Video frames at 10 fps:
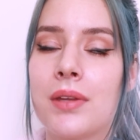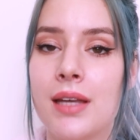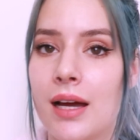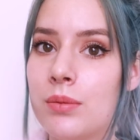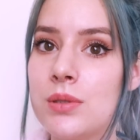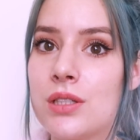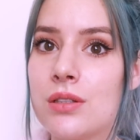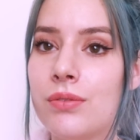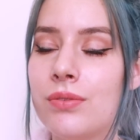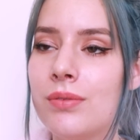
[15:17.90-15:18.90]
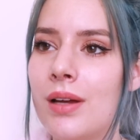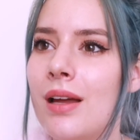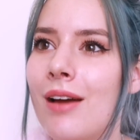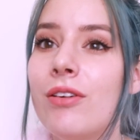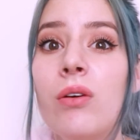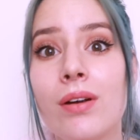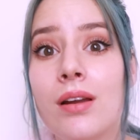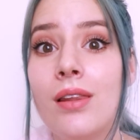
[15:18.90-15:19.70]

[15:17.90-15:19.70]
yeah, it was just I felt very